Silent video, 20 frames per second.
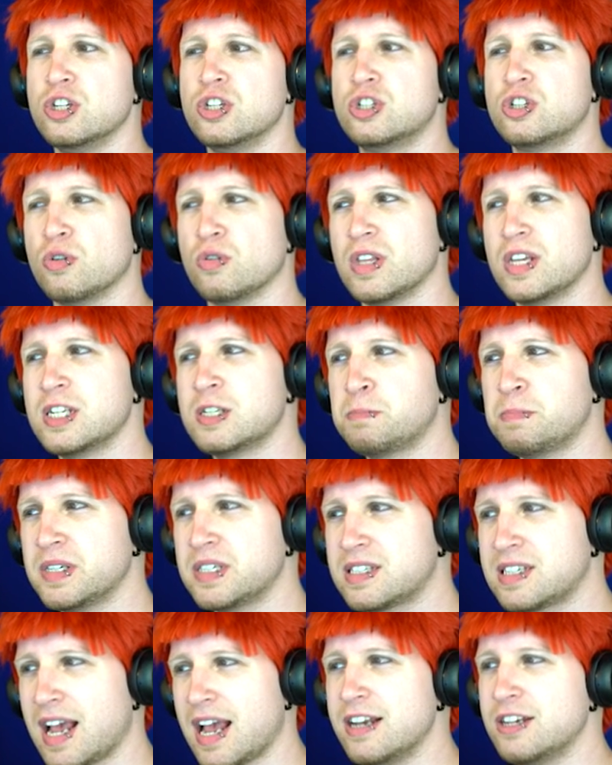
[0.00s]
So this
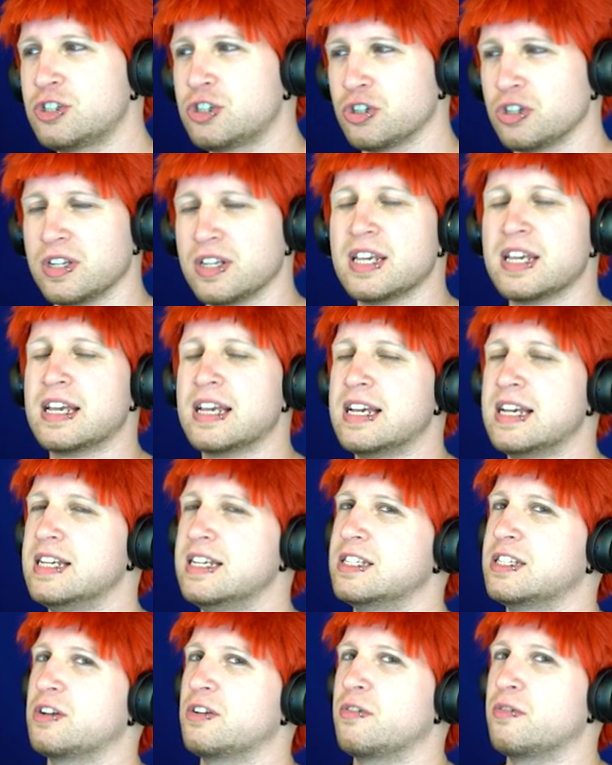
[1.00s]
potentially
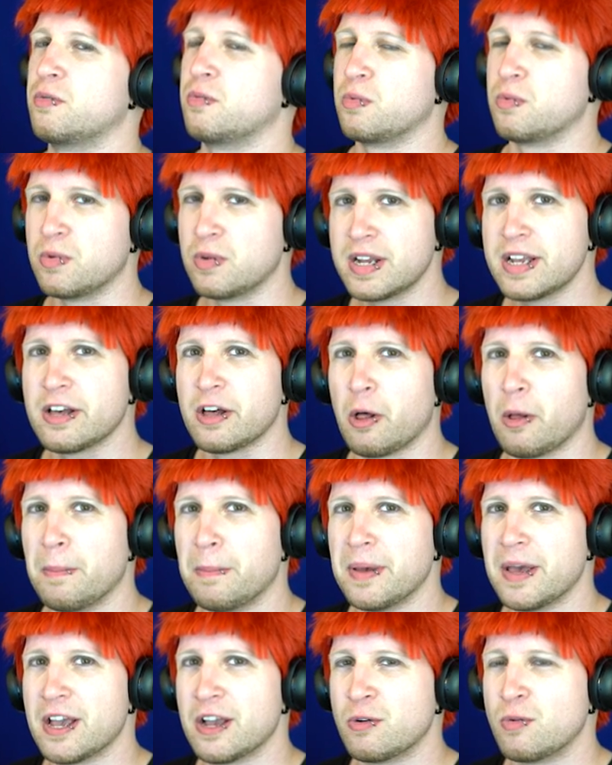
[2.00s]
is a real
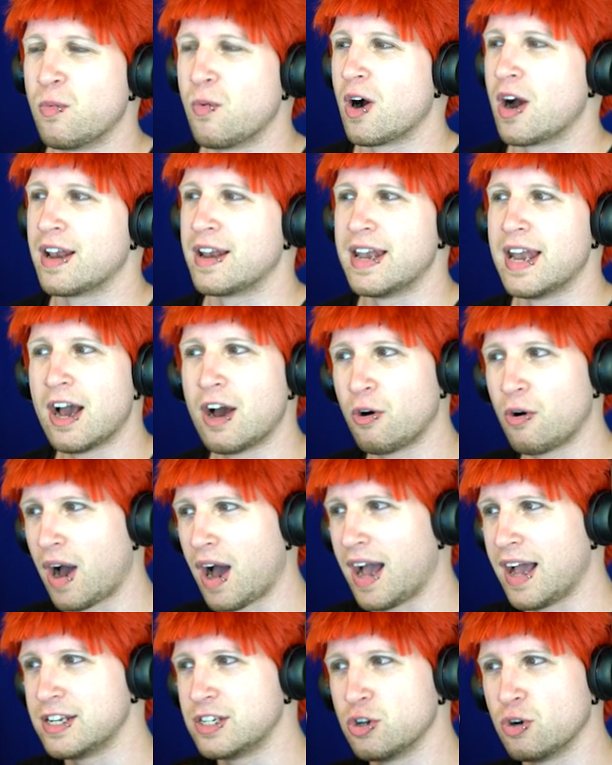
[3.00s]
big one. Now,
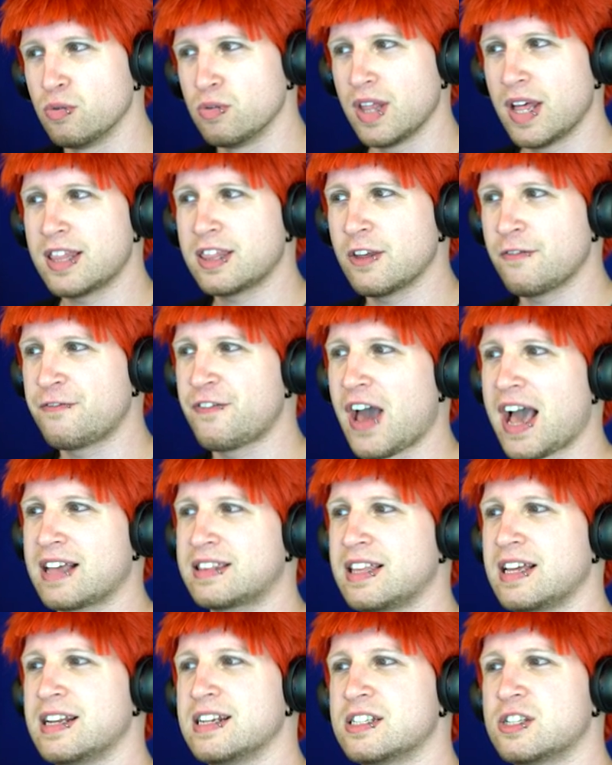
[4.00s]
I don't like the
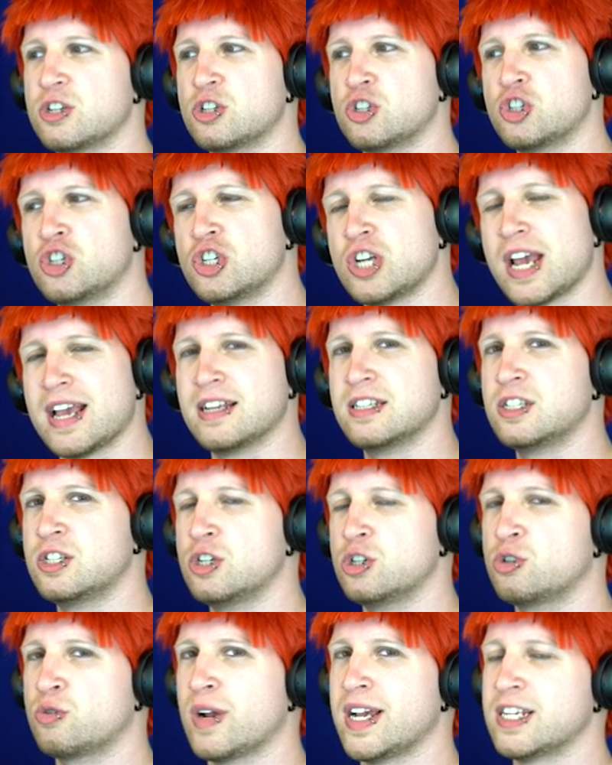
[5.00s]
fact that it's a chance
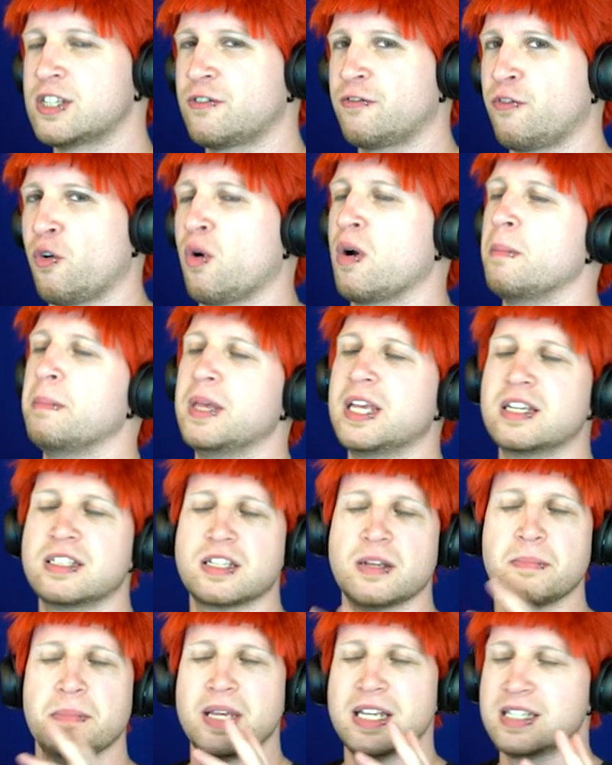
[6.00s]
to transform
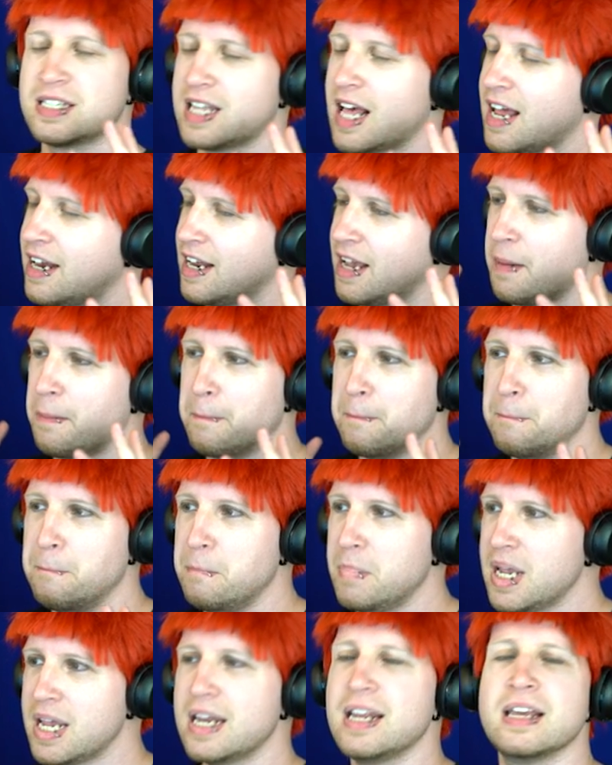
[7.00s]
because it means that
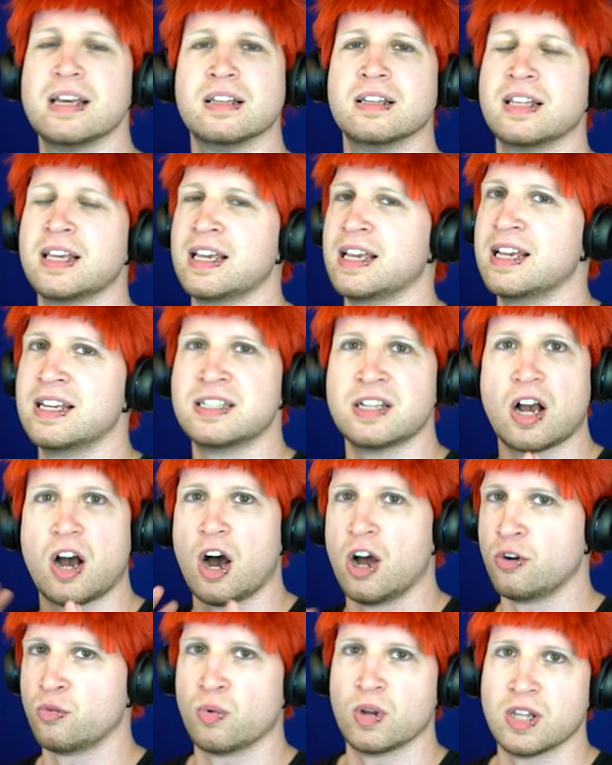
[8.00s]
immediately it's
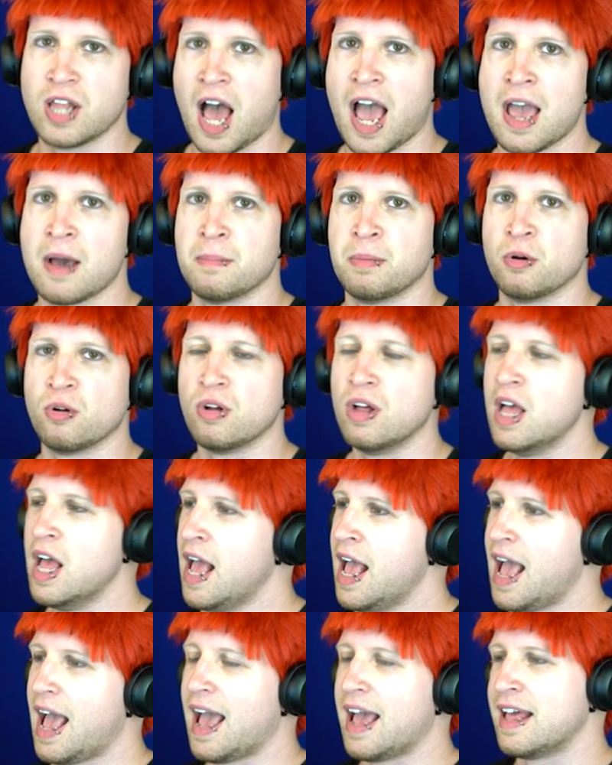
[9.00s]
unreliable.
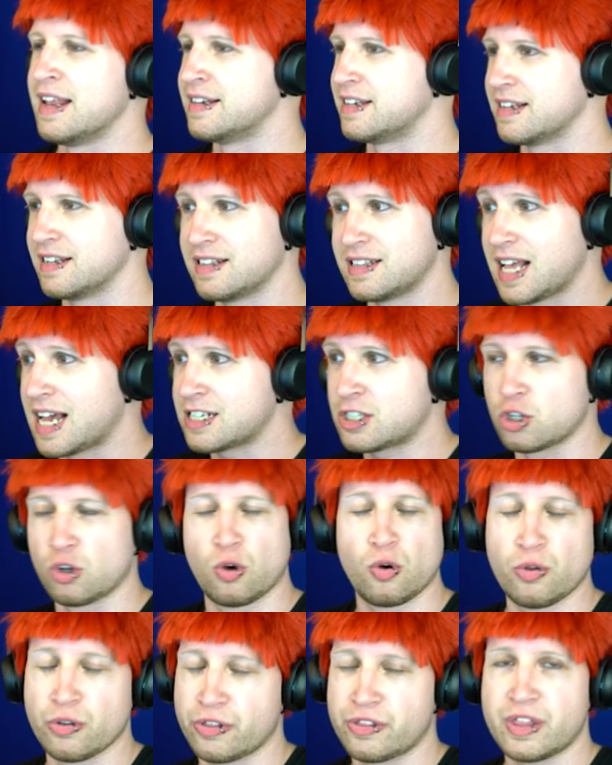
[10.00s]
And that's the
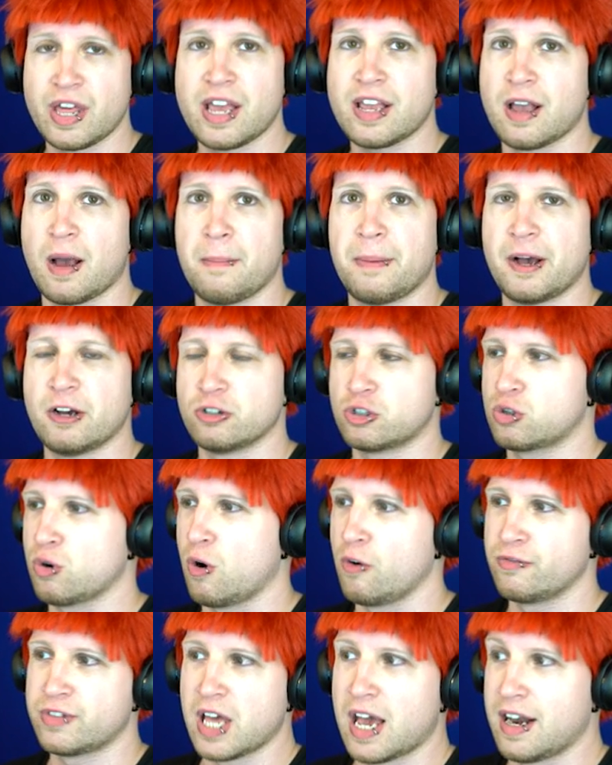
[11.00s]
whole thing about
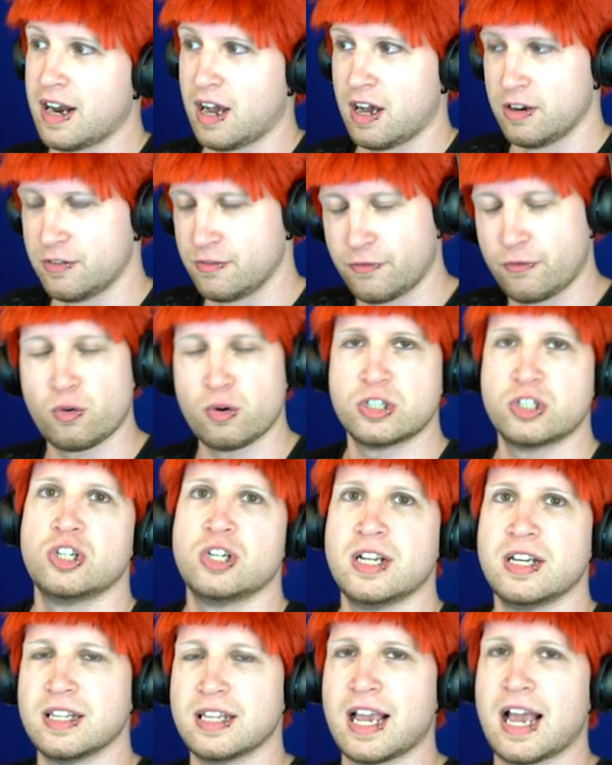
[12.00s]
Trove that
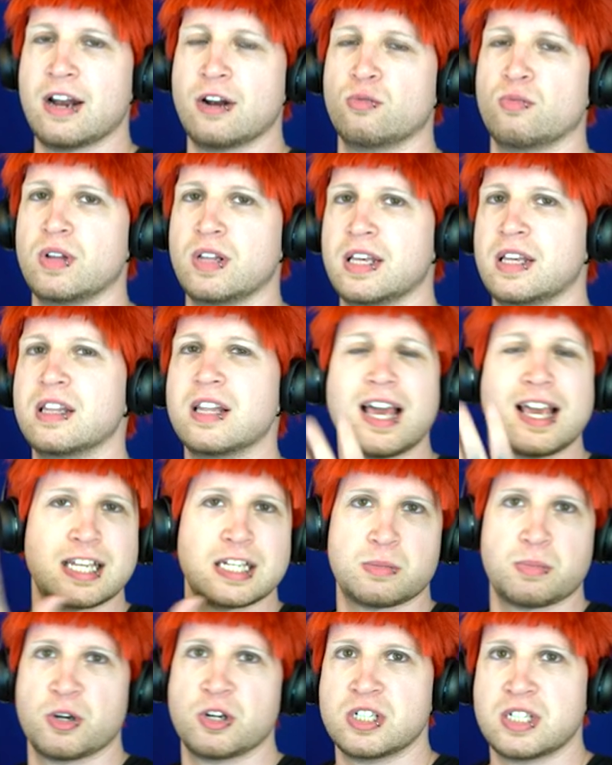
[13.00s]
unfortunately I don't really like
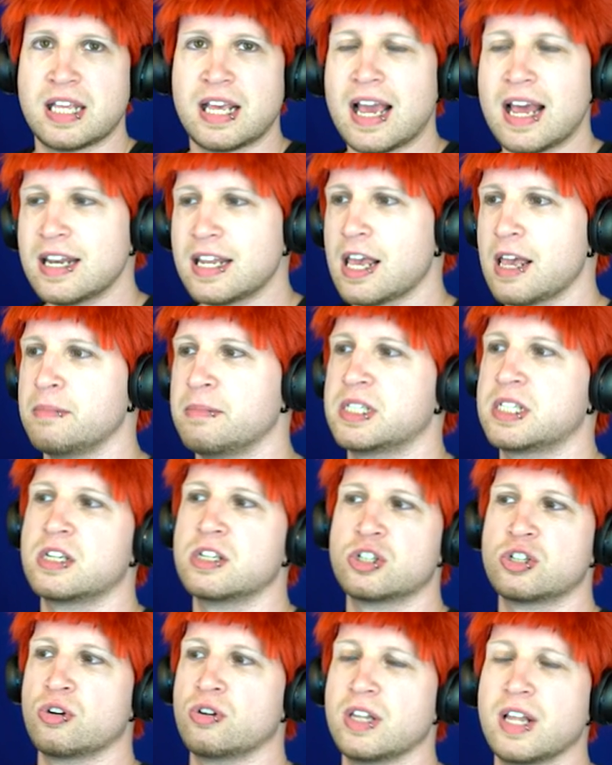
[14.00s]
as far as the end game is
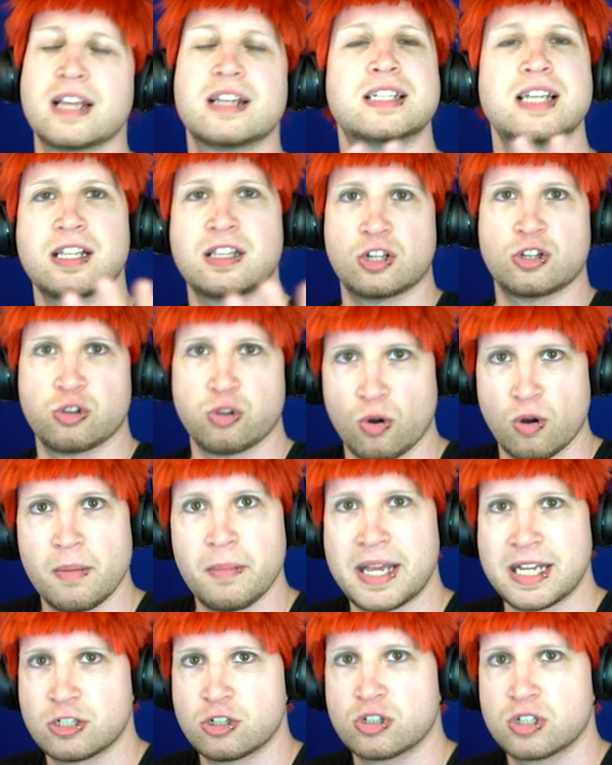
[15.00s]
concerned. Like take the
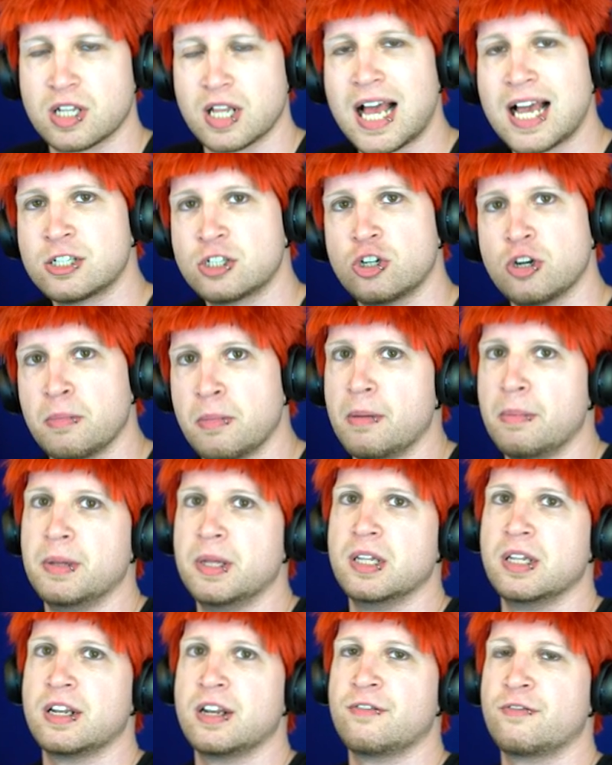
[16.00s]
Chloromancer's Class Gem
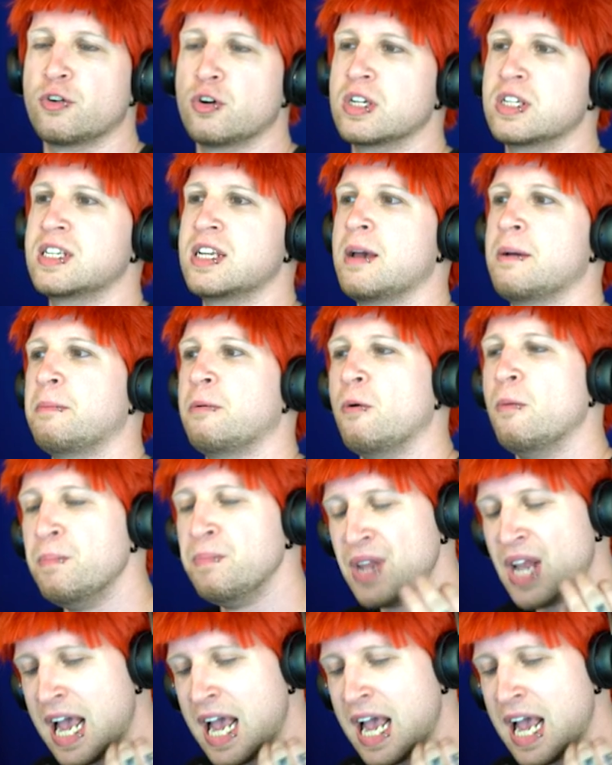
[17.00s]
ability, for example.